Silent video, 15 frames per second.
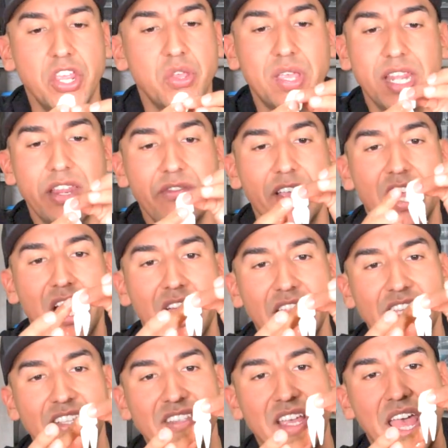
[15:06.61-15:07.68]
You can even
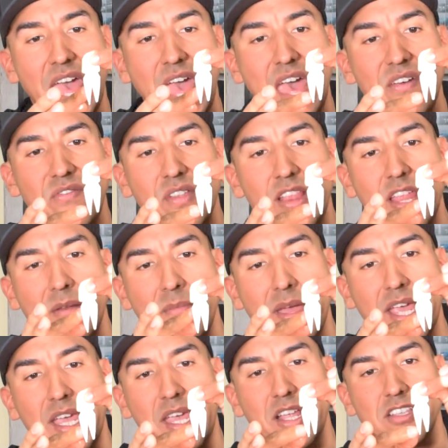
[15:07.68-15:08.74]
cut this in half and then
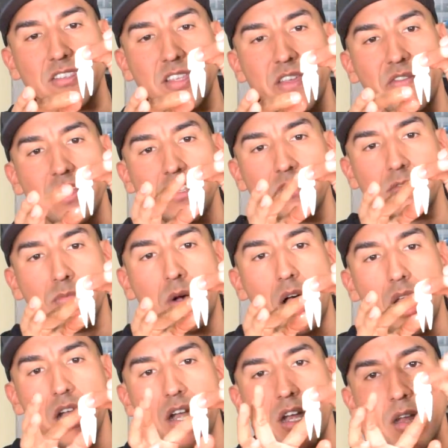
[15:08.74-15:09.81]
make it even
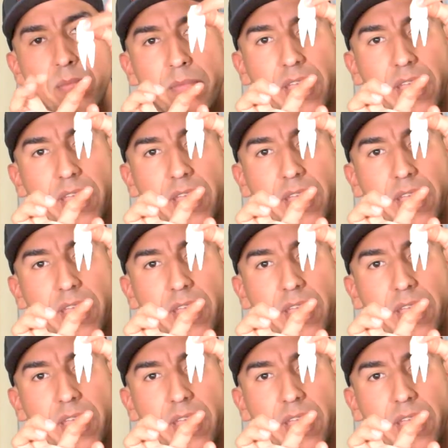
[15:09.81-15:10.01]
smaller.